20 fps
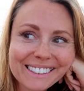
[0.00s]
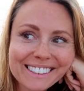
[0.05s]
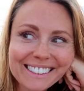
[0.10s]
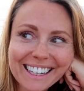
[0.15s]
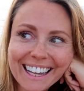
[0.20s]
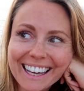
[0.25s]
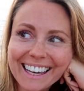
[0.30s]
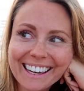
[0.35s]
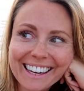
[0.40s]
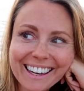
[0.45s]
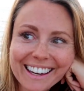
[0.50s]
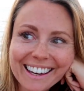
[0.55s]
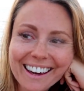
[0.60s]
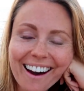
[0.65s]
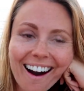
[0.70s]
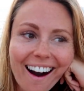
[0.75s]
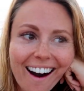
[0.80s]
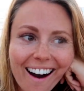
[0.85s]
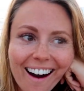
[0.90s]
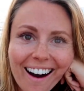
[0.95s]
It's like,
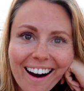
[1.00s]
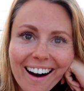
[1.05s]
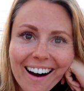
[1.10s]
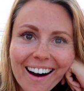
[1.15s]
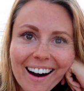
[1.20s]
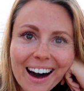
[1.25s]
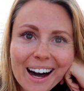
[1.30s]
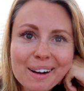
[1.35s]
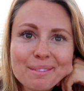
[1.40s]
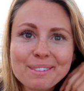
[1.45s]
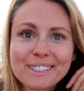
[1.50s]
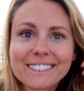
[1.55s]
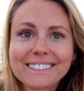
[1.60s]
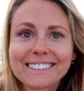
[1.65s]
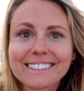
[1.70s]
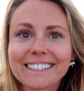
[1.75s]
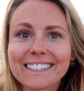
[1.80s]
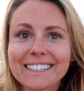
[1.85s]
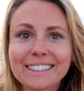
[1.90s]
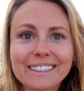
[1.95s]
I'm
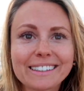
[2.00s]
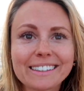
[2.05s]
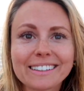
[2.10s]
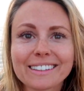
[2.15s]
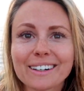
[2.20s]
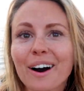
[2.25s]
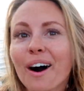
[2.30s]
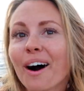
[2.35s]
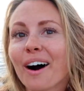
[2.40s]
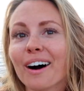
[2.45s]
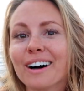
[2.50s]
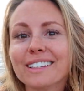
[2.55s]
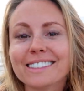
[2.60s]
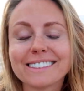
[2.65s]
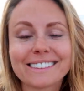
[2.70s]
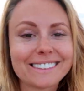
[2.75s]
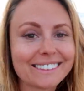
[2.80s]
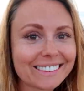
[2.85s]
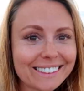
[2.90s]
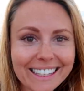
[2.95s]
just here
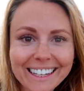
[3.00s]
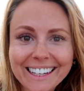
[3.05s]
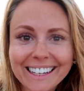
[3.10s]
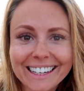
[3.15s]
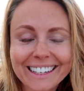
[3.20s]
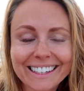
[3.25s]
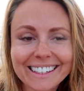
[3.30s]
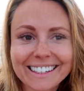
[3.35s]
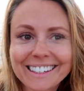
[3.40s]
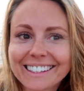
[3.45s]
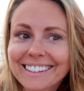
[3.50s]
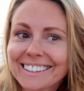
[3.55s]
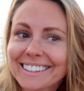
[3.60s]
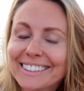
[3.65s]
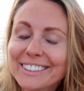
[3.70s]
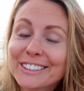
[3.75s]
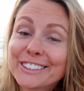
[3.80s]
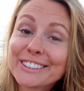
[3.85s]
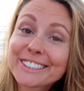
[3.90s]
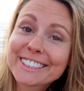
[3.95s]
sitting,
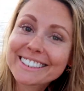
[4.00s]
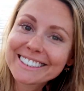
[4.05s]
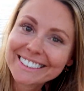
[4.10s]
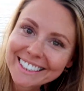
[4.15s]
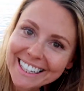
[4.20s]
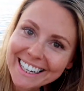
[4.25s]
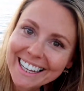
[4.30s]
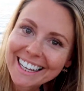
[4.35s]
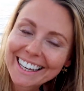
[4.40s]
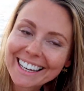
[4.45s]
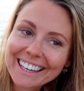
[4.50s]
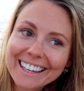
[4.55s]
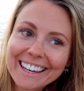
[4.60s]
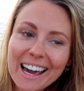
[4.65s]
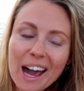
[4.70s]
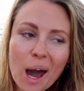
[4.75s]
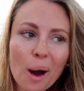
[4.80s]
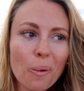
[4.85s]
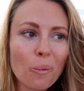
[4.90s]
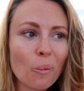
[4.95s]
just sitting
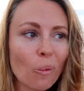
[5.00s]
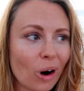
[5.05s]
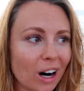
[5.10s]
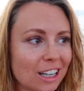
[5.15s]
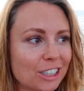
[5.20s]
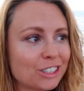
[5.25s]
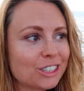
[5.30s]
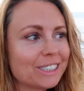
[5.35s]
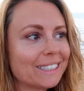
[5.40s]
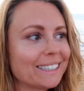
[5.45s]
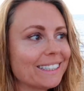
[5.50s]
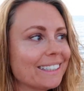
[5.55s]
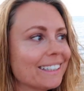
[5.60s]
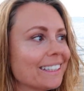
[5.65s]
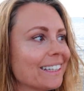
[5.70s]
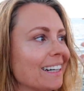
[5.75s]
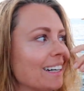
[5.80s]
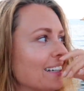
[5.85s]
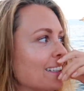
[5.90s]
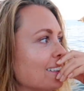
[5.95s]
and watching
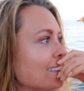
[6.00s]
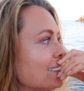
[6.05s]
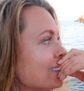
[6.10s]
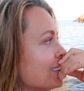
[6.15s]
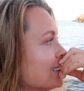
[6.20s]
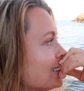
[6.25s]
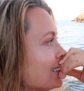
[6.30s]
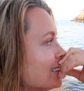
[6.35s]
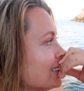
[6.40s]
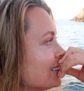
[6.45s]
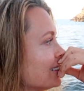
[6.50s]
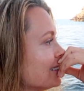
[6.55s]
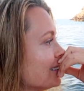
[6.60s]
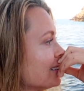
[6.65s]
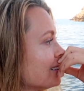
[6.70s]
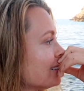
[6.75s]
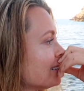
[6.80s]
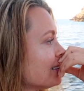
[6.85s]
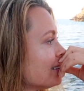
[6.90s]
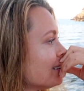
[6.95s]
and
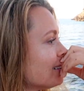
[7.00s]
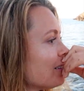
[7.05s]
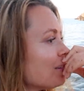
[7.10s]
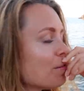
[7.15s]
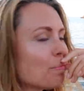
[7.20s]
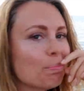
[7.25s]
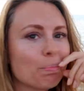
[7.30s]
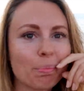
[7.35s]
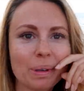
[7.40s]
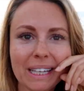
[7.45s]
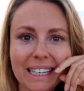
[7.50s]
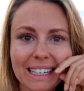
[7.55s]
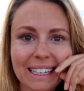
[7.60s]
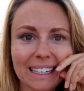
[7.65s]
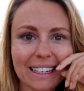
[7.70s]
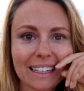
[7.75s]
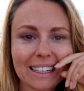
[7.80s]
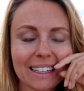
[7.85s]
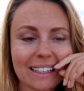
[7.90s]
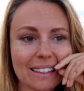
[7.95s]

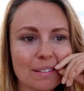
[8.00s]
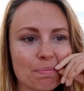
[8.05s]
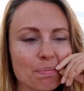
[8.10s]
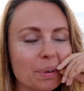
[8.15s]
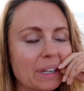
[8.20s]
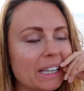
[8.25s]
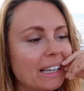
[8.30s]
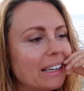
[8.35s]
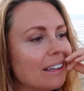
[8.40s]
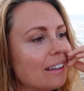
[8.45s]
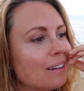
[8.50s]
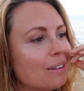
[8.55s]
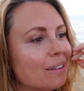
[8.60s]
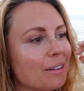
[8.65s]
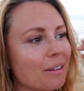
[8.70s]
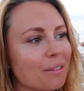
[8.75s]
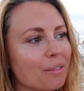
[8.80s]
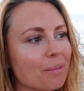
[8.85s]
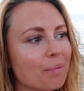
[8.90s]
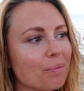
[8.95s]
being, being,
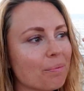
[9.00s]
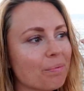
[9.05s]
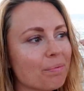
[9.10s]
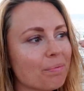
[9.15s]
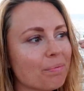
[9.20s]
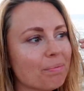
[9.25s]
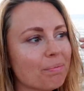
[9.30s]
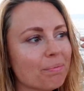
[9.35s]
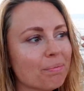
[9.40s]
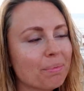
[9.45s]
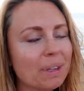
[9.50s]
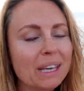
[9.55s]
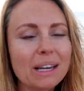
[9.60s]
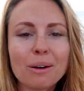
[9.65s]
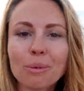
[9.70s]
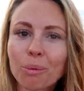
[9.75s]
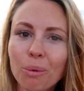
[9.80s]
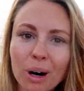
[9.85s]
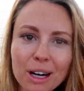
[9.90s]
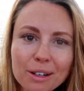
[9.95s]

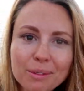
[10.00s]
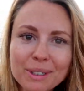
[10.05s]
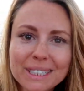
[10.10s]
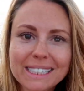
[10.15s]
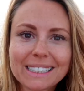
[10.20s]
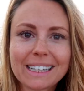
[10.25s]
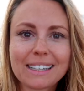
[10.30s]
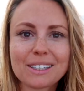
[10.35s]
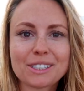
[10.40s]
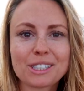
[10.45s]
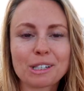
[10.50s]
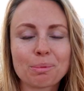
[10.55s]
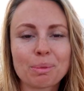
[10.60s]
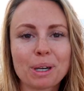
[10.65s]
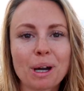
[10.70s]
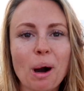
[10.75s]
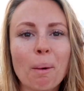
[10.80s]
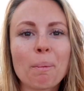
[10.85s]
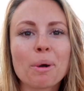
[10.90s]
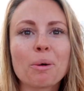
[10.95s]
being one with nature,
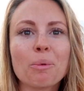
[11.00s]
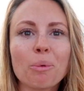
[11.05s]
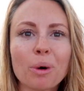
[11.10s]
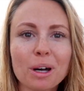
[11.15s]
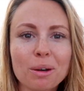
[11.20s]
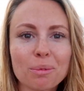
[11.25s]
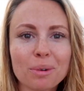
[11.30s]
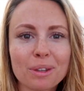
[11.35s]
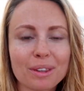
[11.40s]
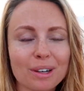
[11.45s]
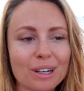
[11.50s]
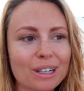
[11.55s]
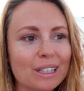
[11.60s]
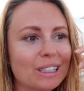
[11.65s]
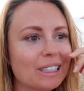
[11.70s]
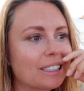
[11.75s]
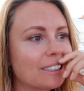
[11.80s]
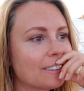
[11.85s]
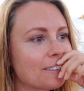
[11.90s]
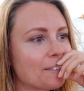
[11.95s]
becoming one with
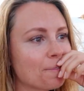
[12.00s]
her.